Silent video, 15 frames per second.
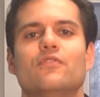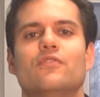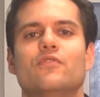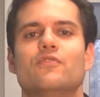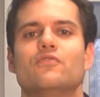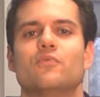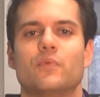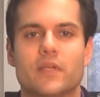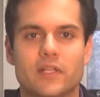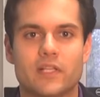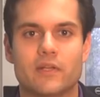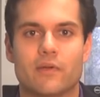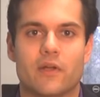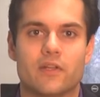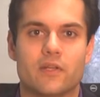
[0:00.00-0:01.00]
News
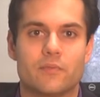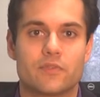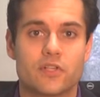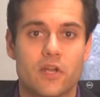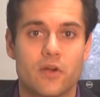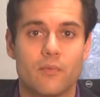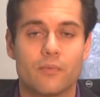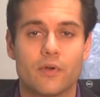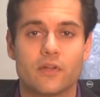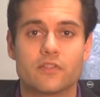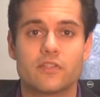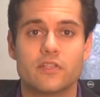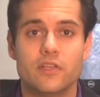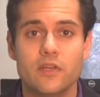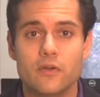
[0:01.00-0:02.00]
Weekly Roundup show, brought
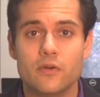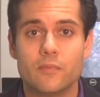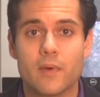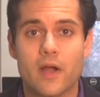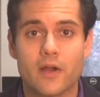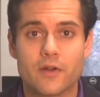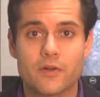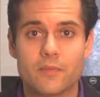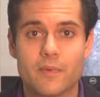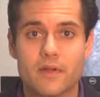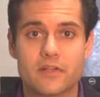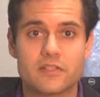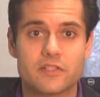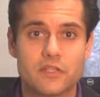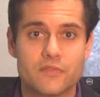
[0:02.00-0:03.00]
to you by Urner
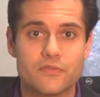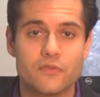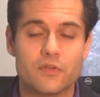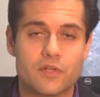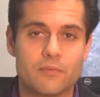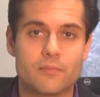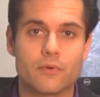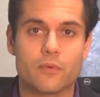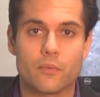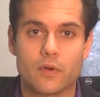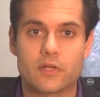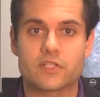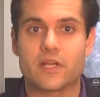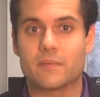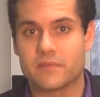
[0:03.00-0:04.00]
Barry's Seafood Import
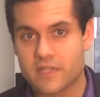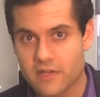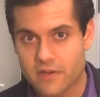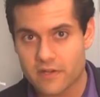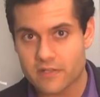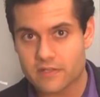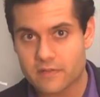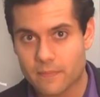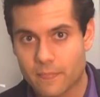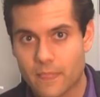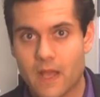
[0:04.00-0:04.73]
Workshop Series.